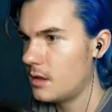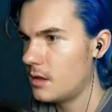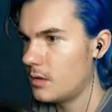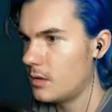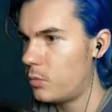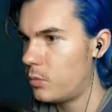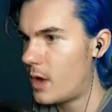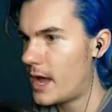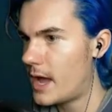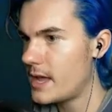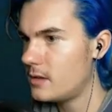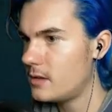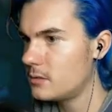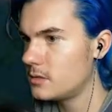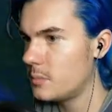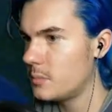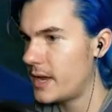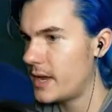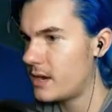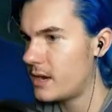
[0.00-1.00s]

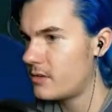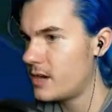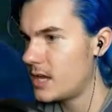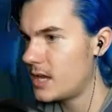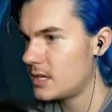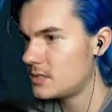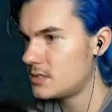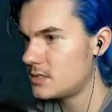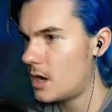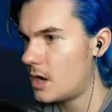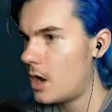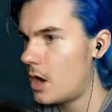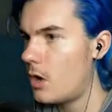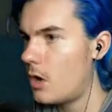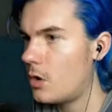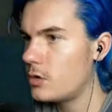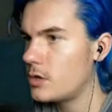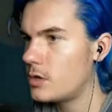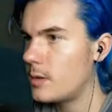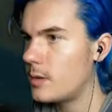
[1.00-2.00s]
Wild berries? Oh,
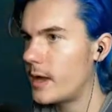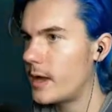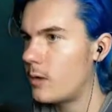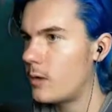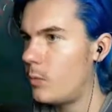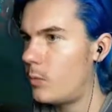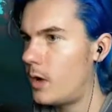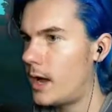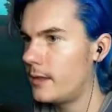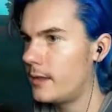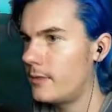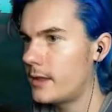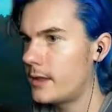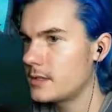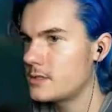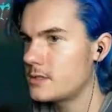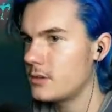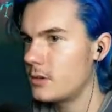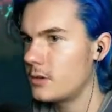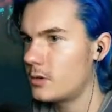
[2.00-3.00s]
you can make wine. That's
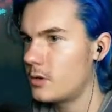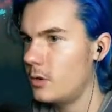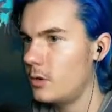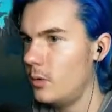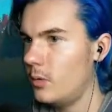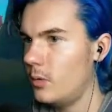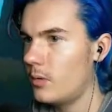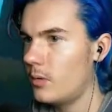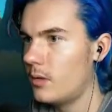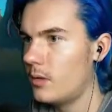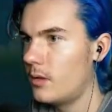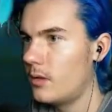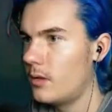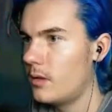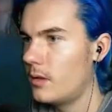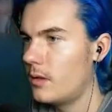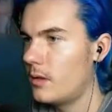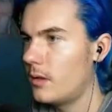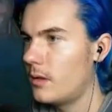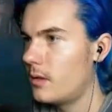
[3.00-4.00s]
so cool. Well, that's
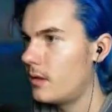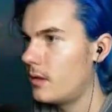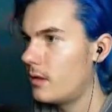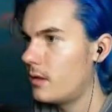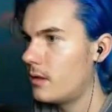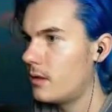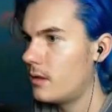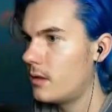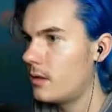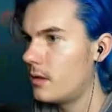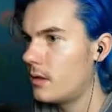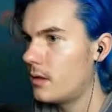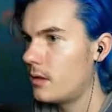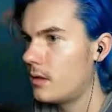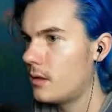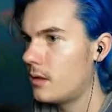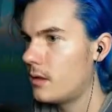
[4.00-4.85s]
a very big bear.